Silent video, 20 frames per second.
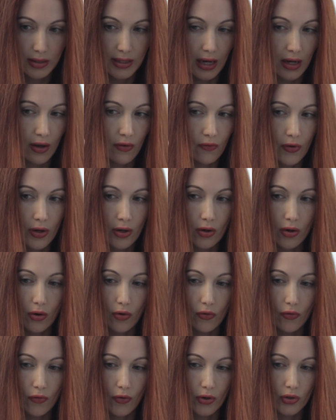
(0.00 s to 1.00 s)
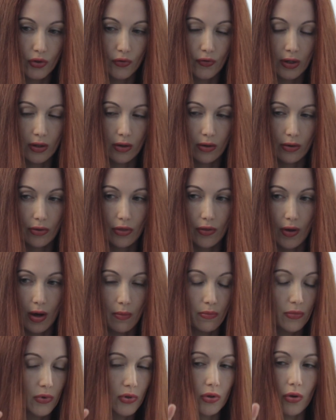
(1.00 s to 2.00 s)
2nd finger, 1st finger,
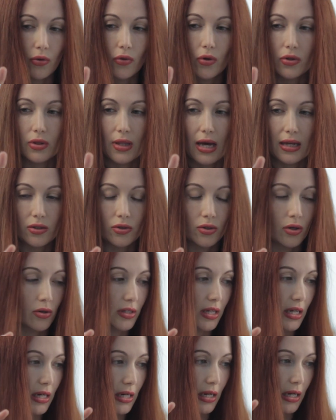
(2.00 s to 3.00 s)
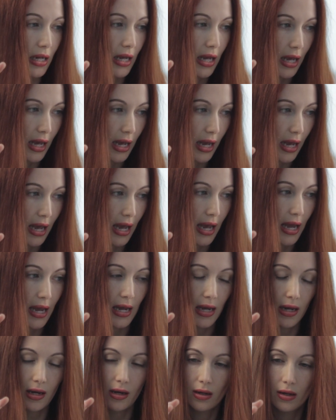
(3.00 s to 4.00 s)
thumb. So that's notated
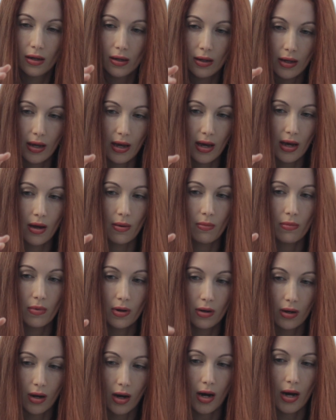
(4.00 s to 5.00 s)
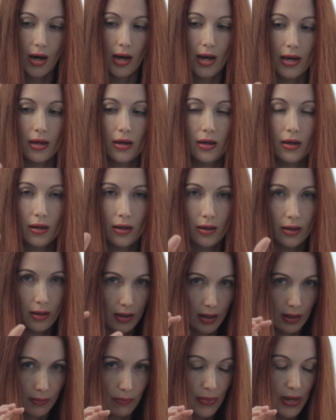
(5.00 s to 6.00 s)
A, M, I,
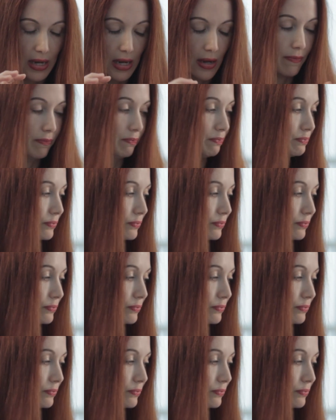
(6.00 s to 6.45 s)
and P.